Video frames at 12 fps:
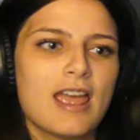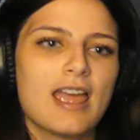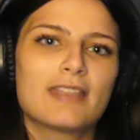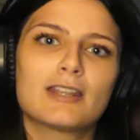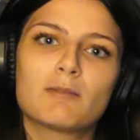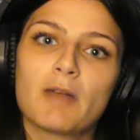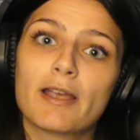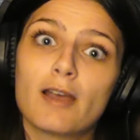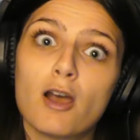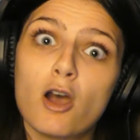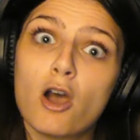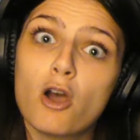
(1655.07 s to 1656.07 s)
And then I'm like,
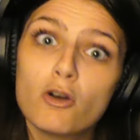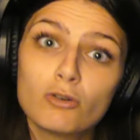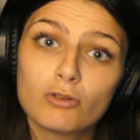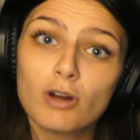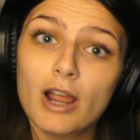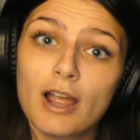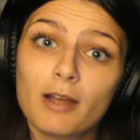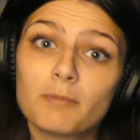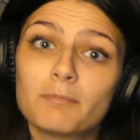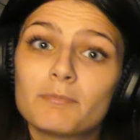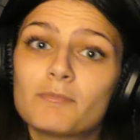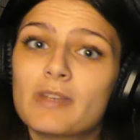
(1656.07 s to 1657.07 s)
oh
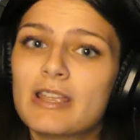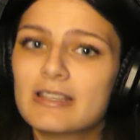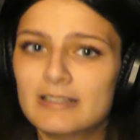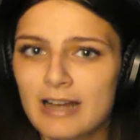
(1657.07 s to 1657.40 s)
crap, he's